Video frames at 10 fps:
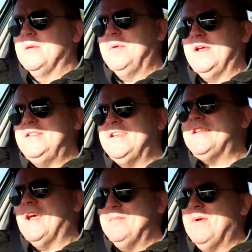But I did
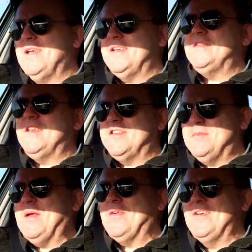like Mike's
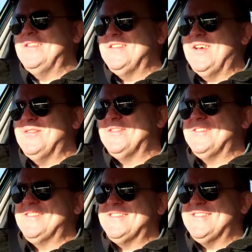experience. That
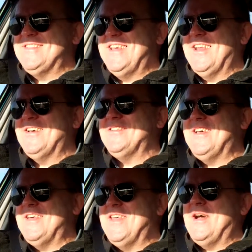was,
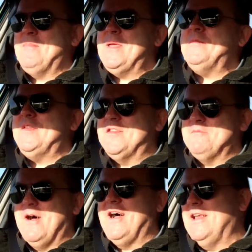that made me
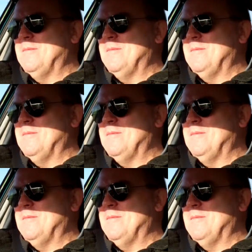smile.